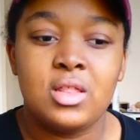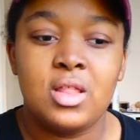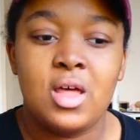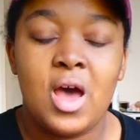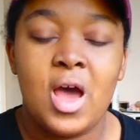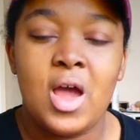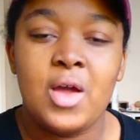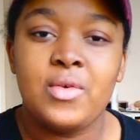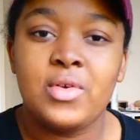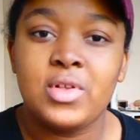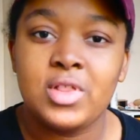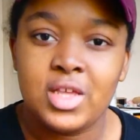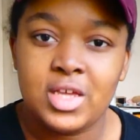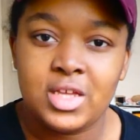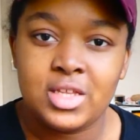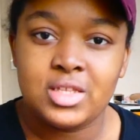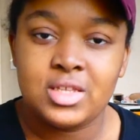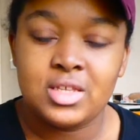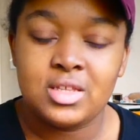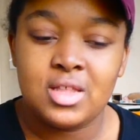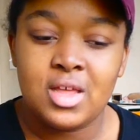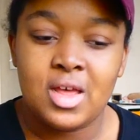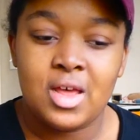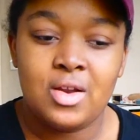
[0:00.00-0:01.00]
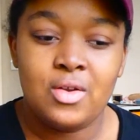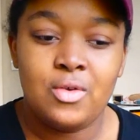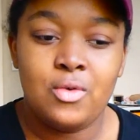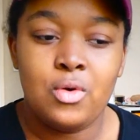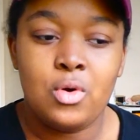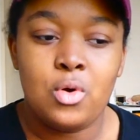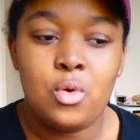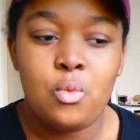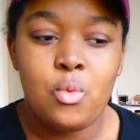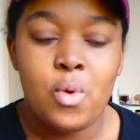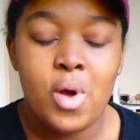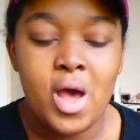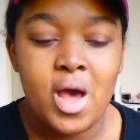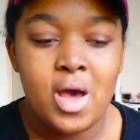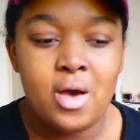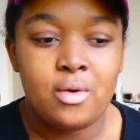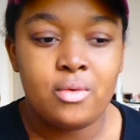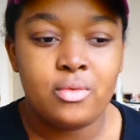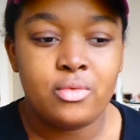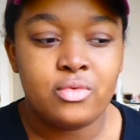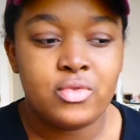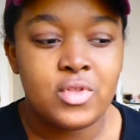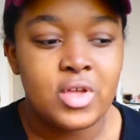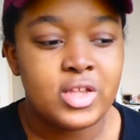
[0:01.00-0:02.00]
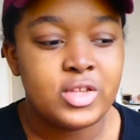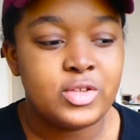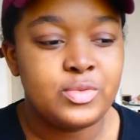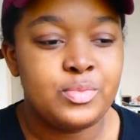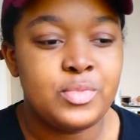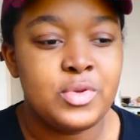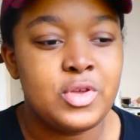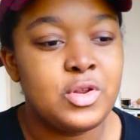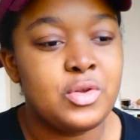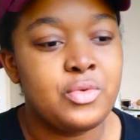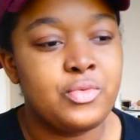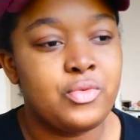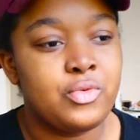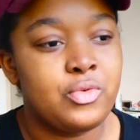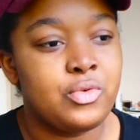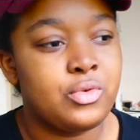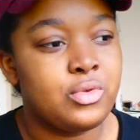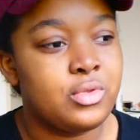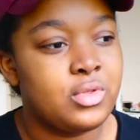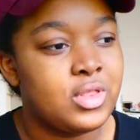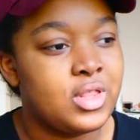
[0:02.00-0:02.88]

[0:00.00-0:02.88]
I relate to that, or wow, that's beautiful.